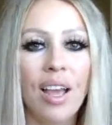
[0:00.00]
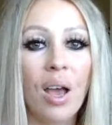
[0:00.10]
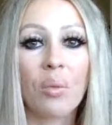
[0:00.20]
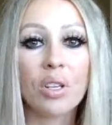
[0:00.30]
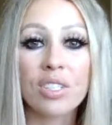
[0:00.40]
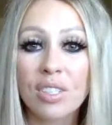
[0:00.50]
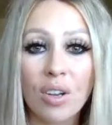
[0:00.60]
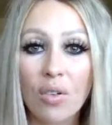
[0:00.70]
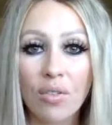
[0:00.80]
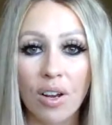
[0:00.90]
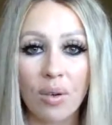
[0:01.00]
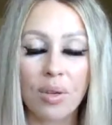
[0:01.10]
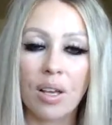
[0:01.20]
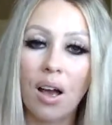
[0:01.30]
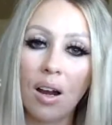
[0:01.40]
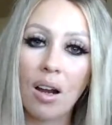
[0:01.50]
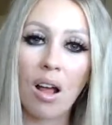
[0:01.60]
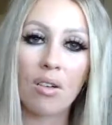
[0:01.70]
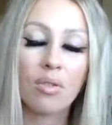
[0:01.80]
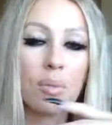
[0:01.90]
And we just get over it and we cut it
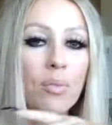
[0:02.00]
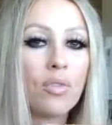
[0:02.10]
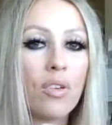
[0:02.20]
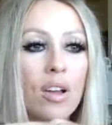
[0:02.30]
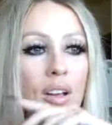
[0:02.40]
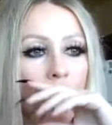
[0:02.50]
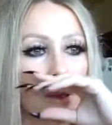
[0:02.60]
off, we move on.